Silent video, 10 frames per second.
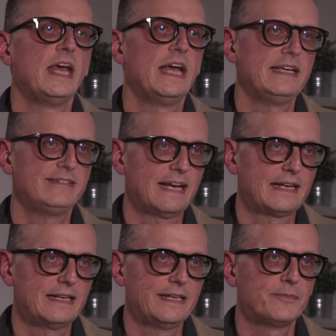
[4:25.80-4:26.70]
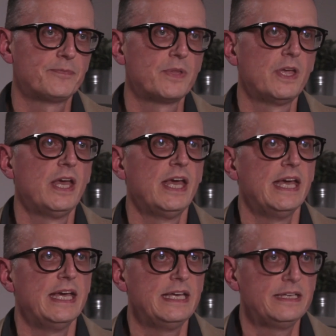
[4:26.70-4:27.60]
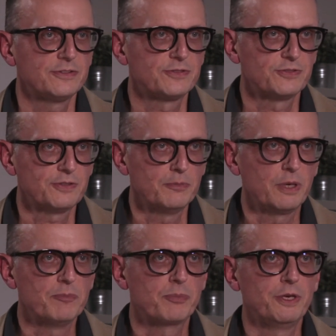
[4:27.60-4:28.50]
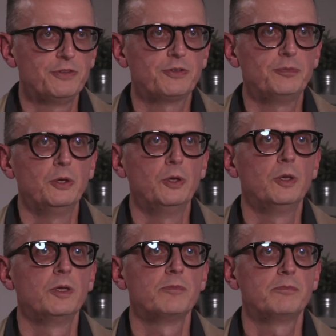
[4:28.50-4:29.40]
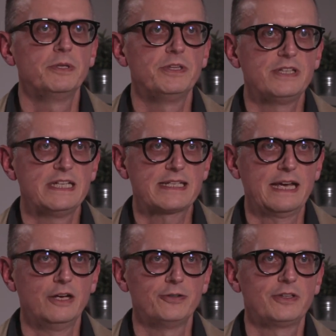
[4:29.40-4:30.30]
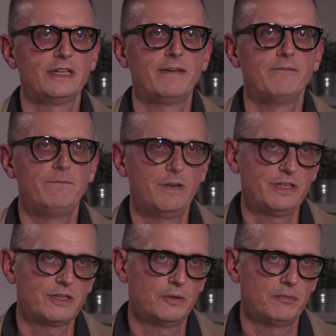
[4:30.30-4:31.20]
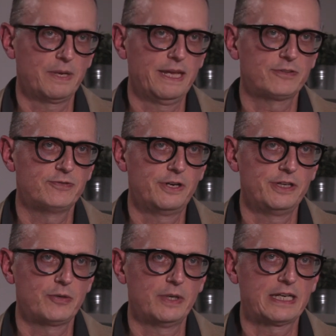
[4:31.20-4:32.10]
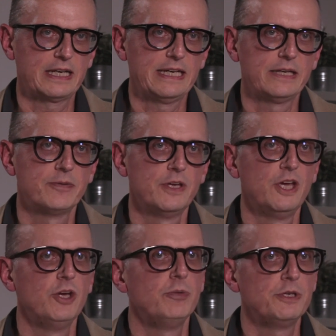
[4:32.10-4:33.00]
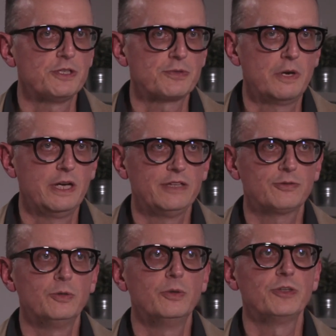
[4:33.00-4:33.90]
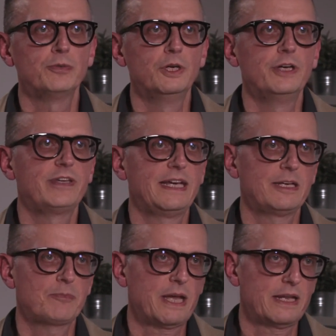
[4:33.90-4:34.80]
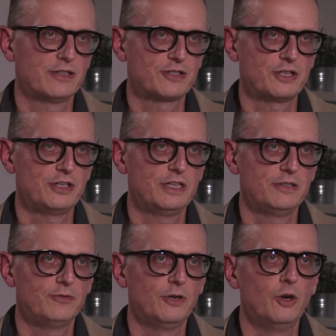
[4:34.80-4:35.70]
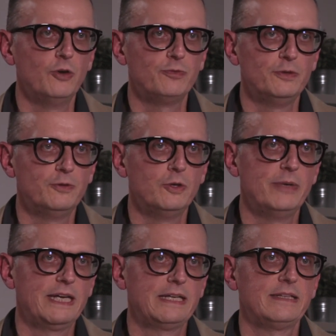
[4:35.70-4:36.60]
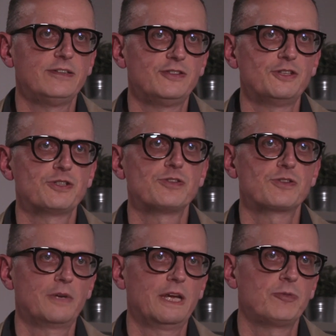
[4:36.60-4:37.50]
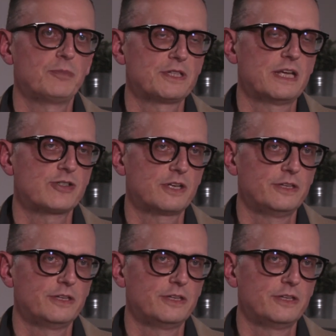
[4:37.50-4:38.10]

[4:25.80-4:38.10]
Exactly. It's simple in principle, but the details can get very complex very quickly, which is why it's always worth getting a patent attorney involved before making decisions around potential